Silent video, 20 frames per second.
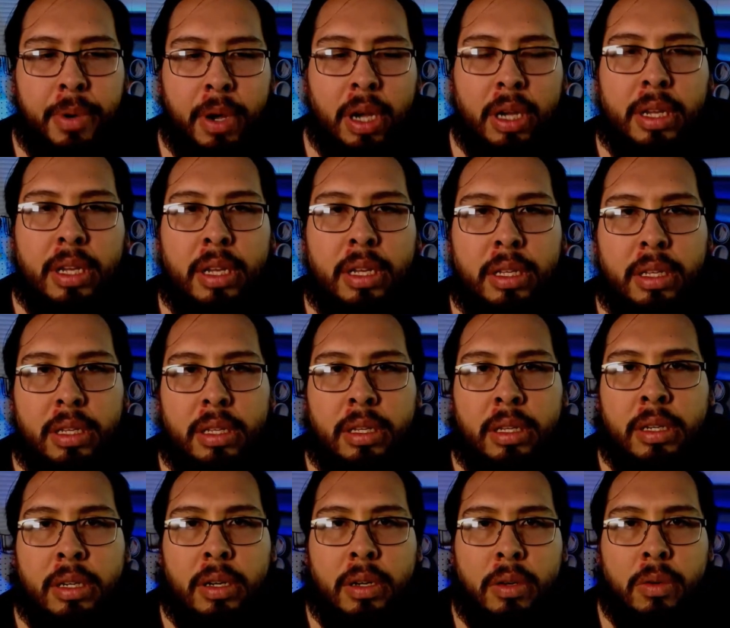pocket,
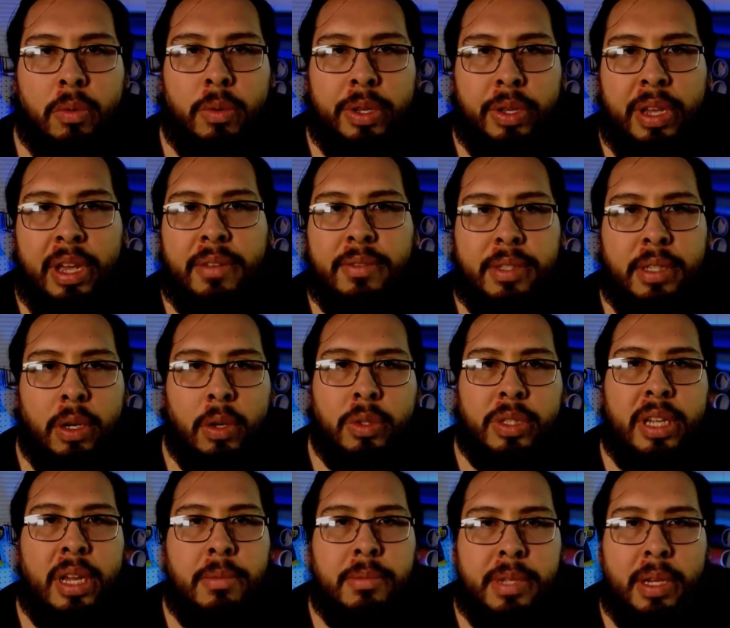when you have slow
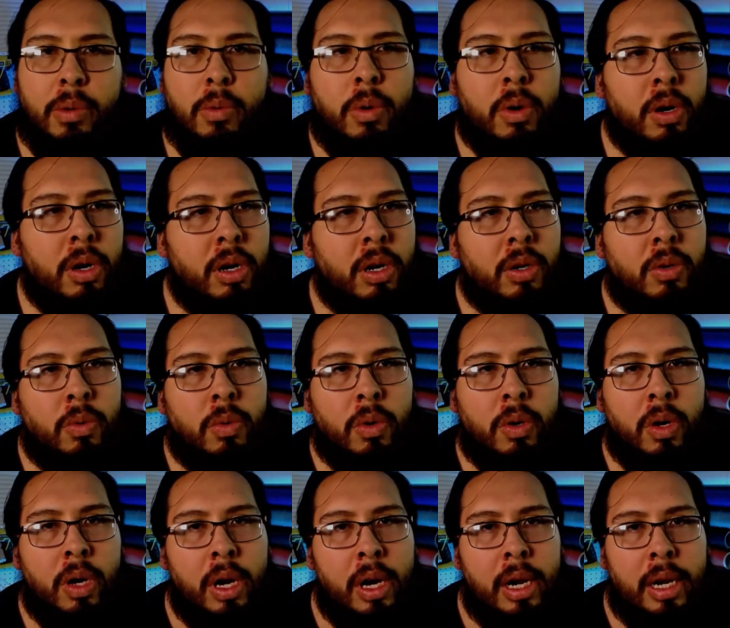times at work, or